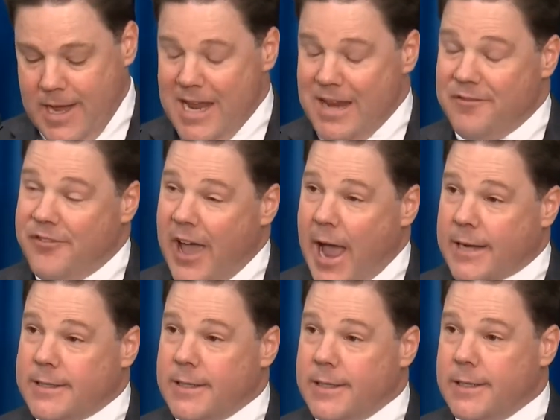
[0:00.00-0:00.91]
In
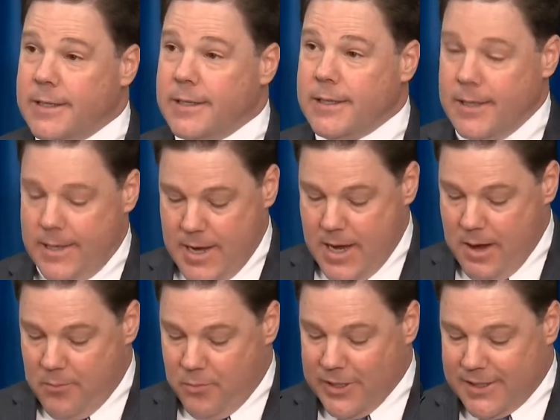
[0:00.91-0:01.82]
fact,
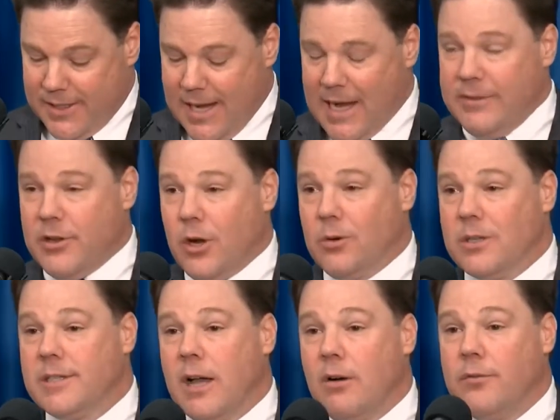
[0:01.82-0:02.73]
Prince did not even own a
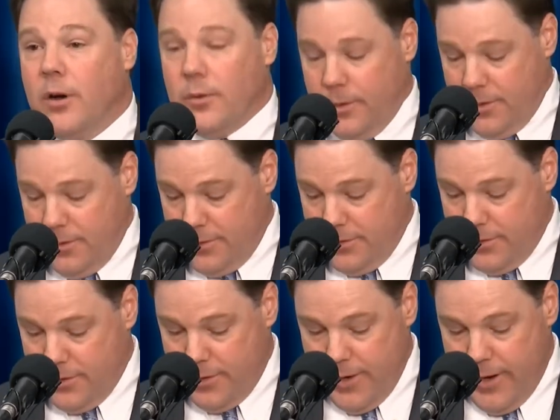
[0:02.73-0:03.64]
cell phone,
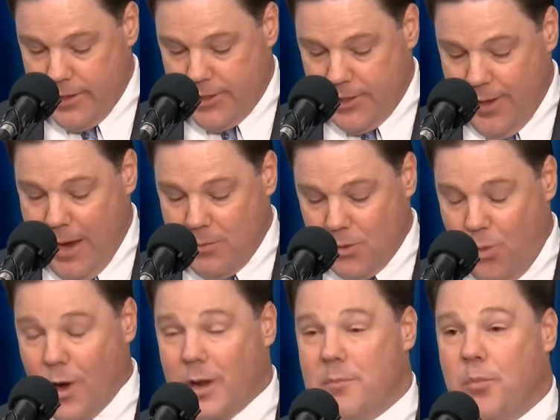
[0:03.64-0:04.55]
and so that was
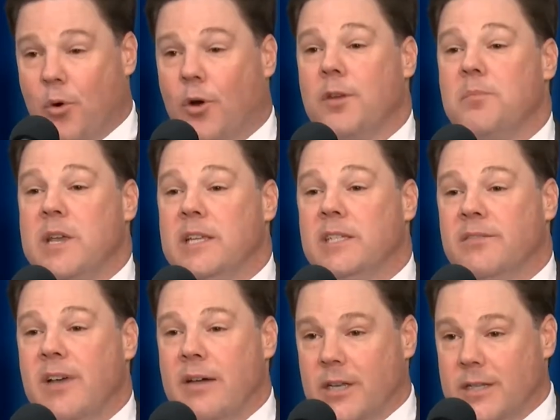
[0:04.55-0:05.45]
one important piece
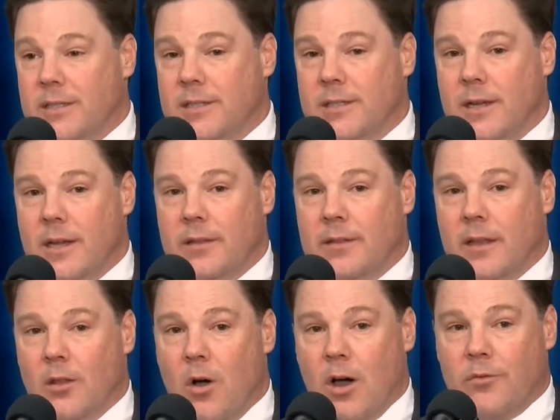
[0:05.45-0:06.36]
of evidence
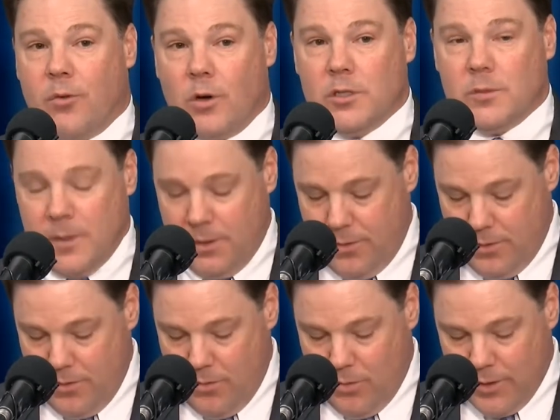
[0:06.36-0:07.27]
that law enforcement
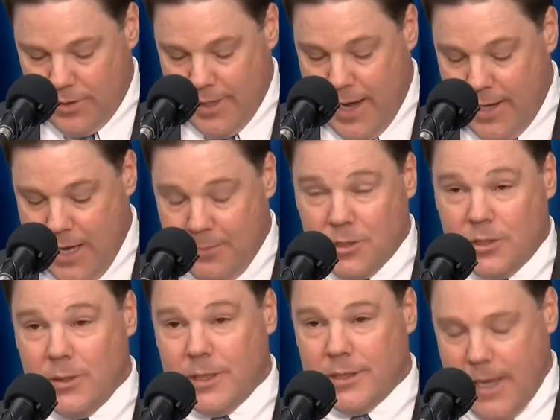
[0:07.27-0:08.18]
was not able
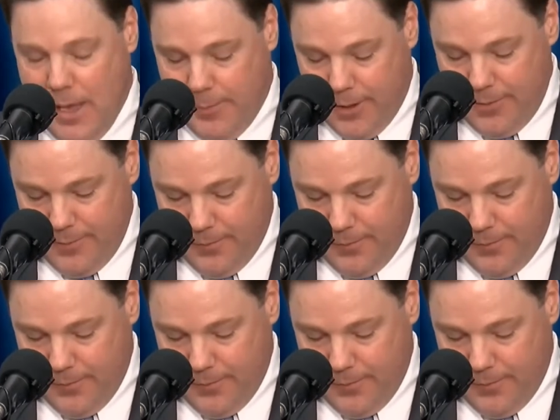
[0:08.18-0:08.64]
to examine.